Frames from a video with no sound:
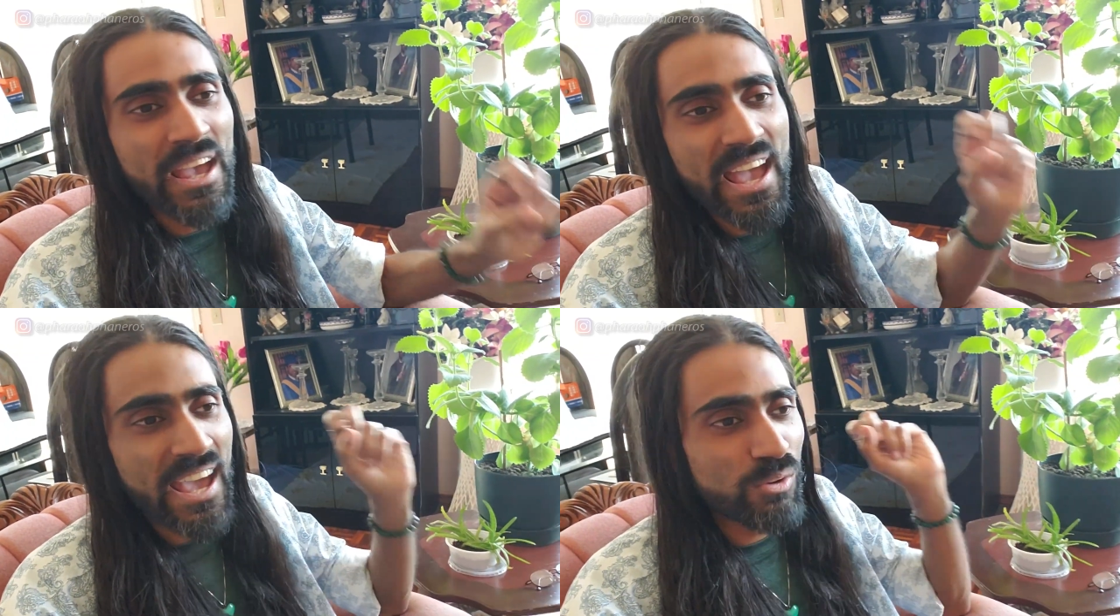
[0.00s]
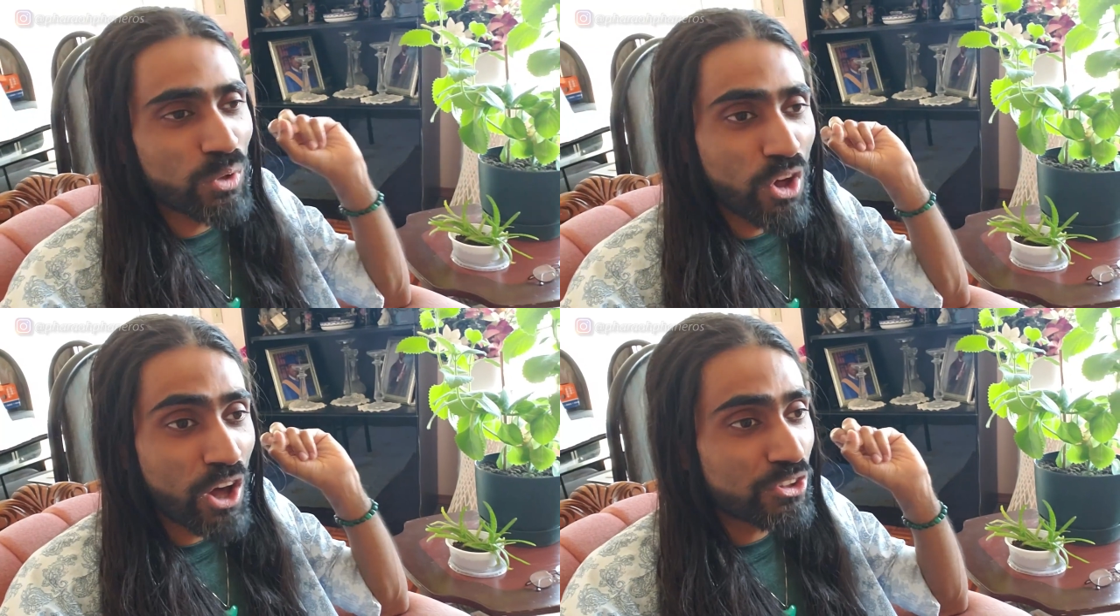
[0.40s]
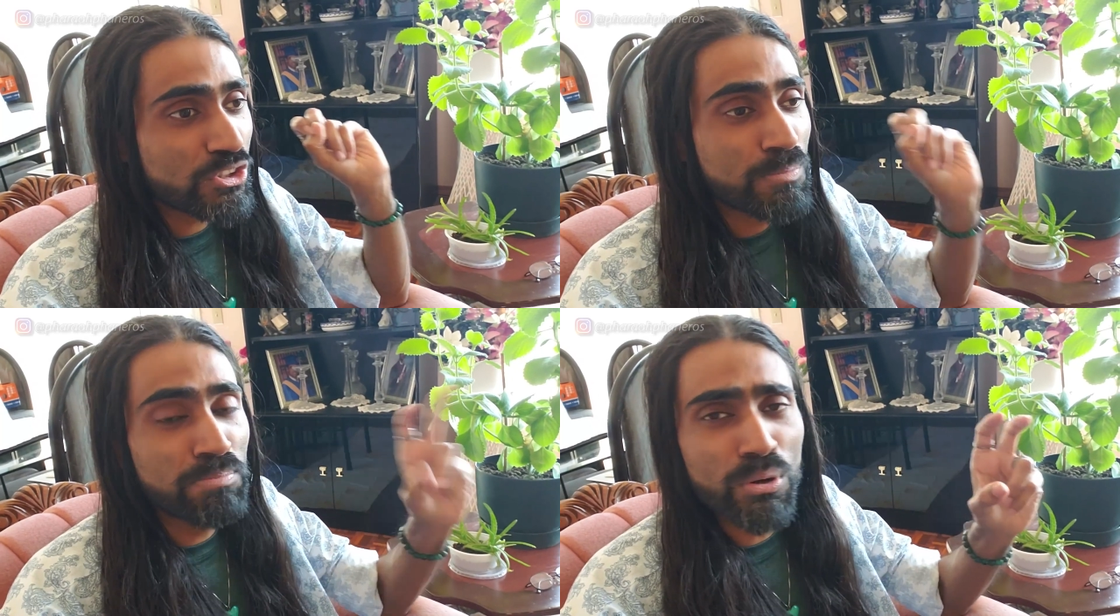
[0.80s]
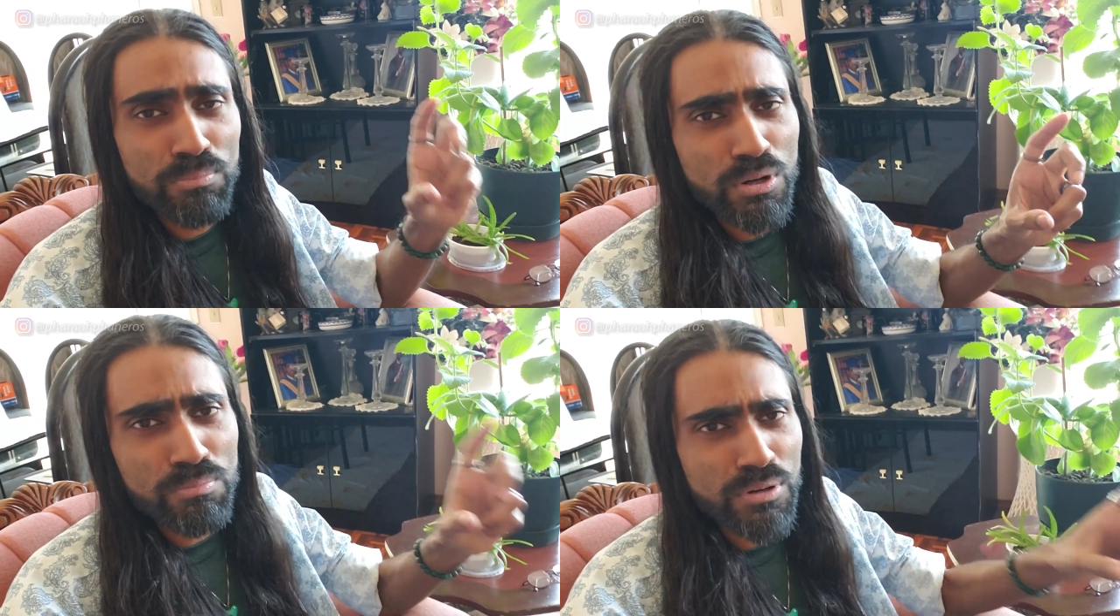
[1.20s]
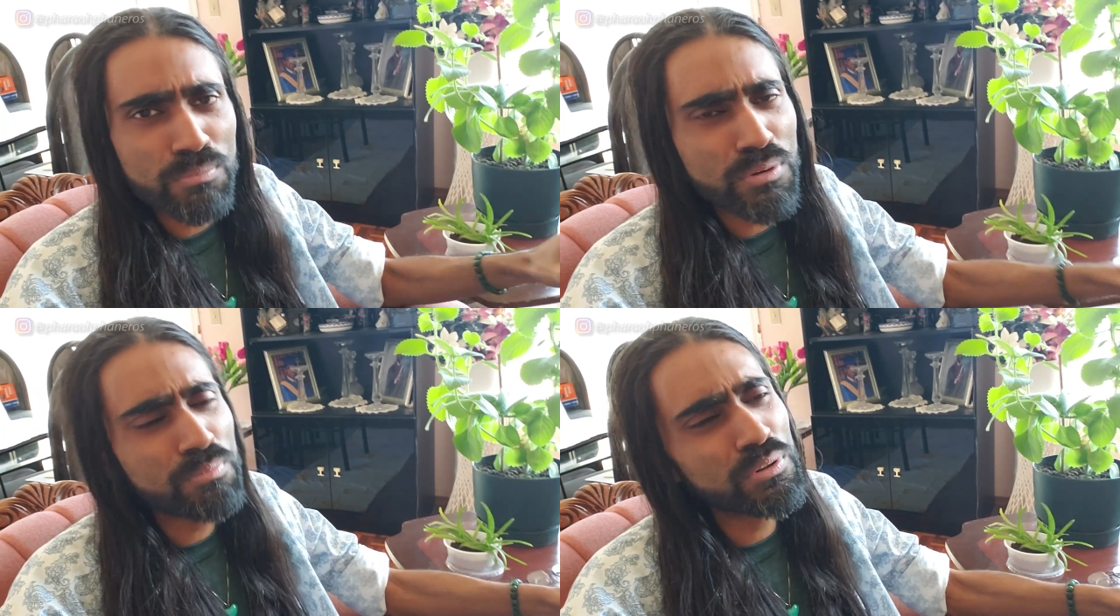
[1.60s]
And it will all just boom, boom, boom,
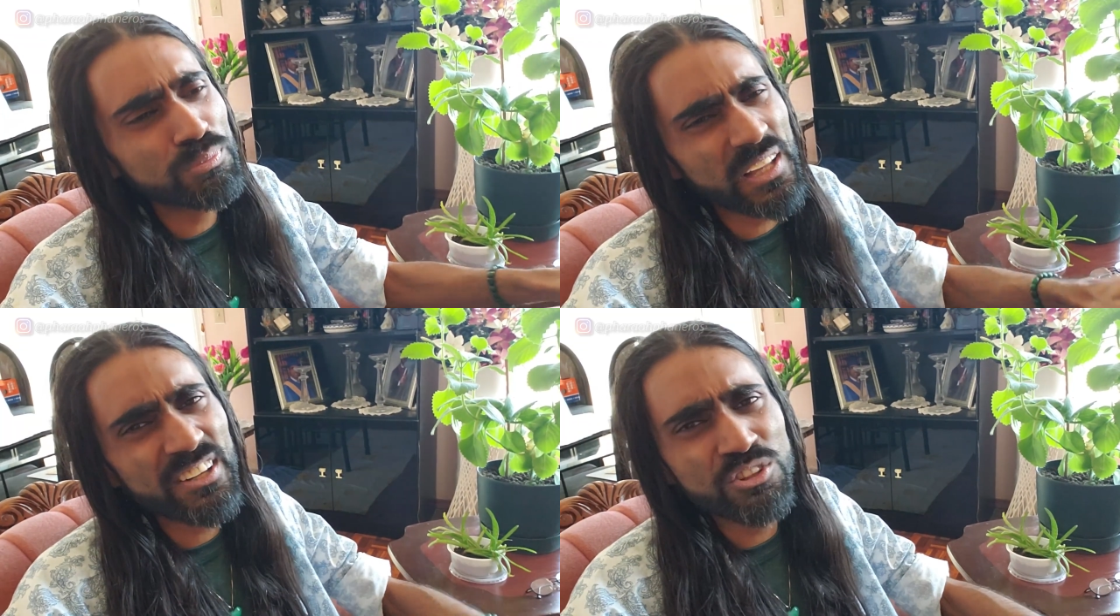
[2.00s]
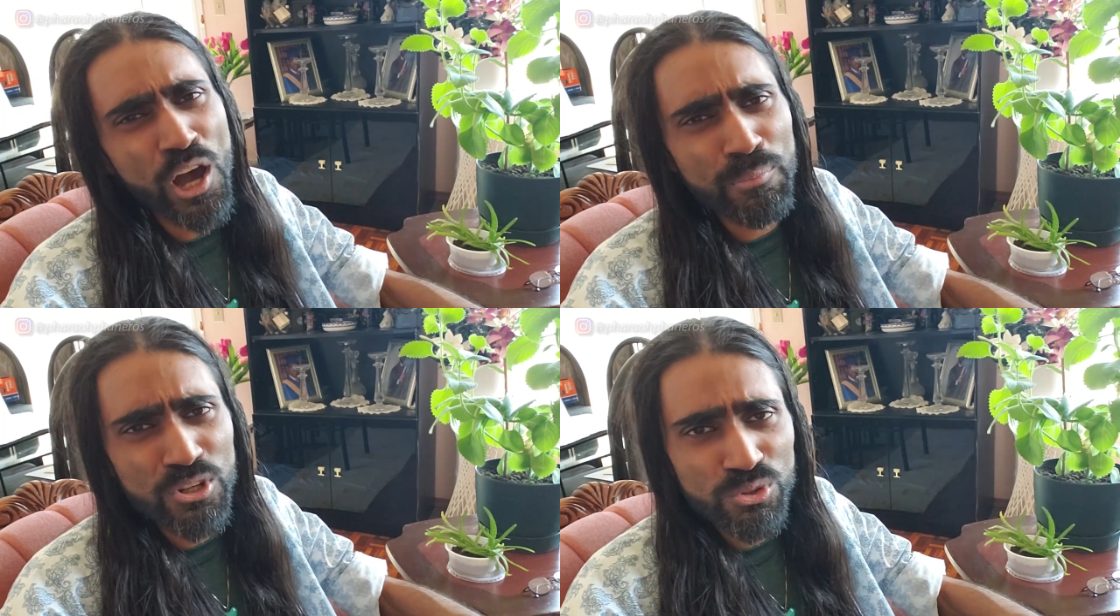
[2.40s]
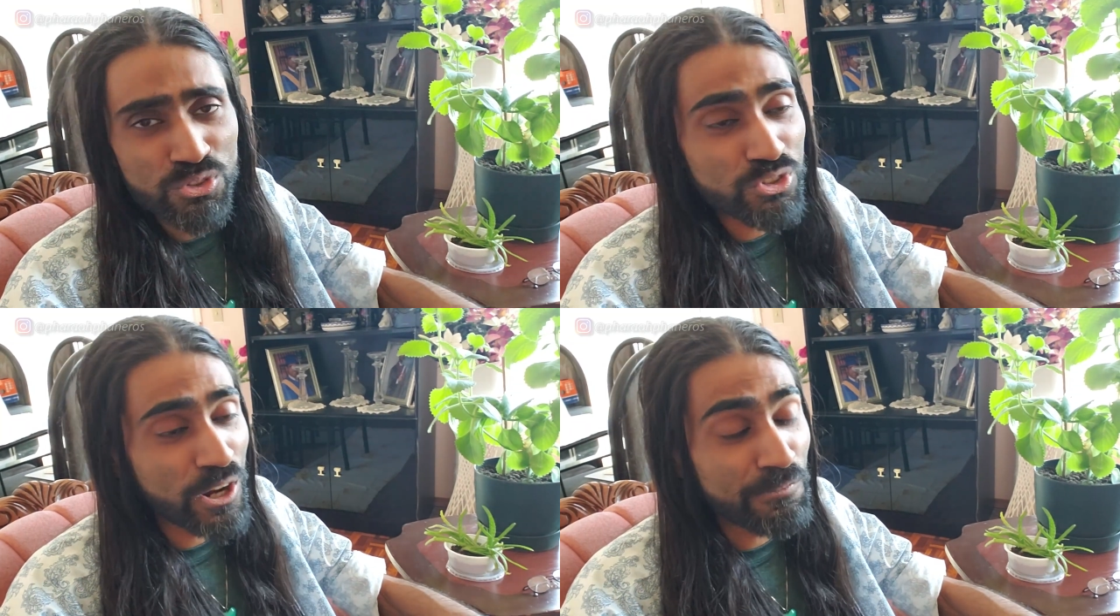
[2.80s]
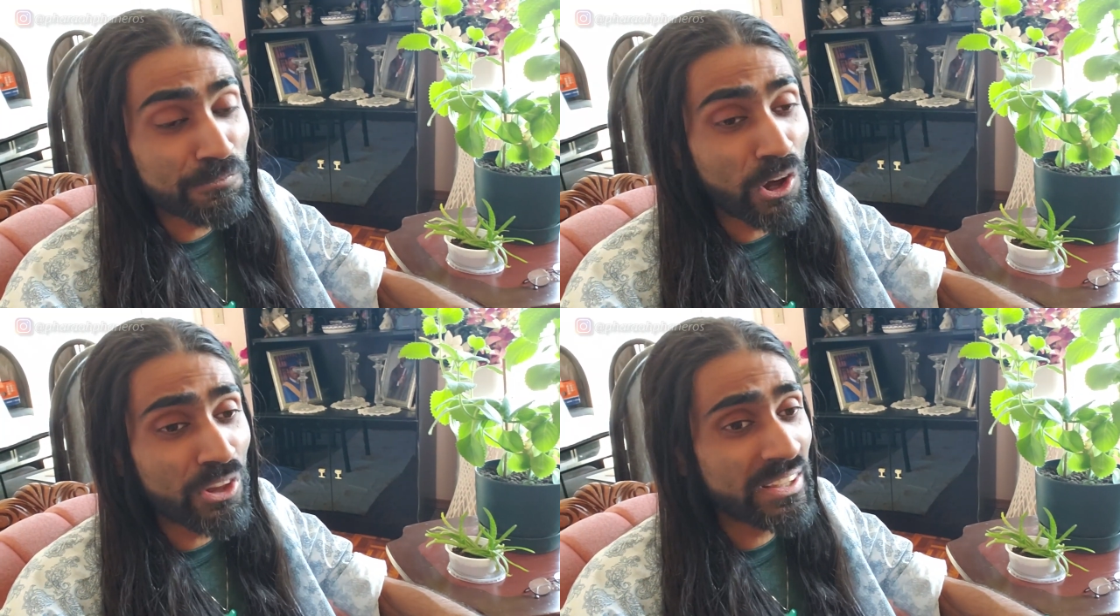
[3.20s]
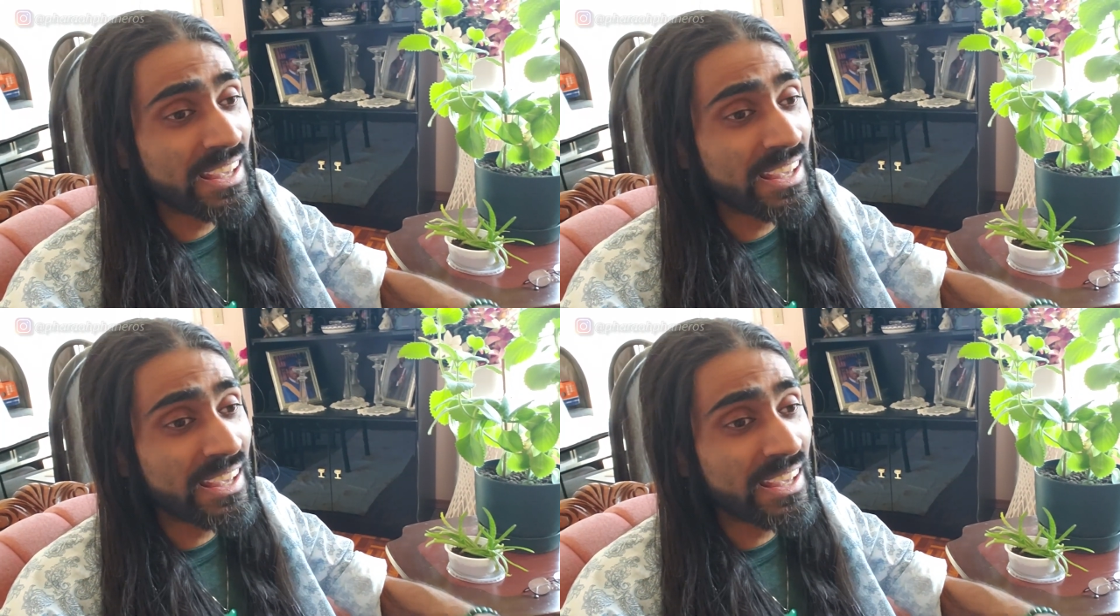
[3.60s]
boom, boom, like dominoes start falling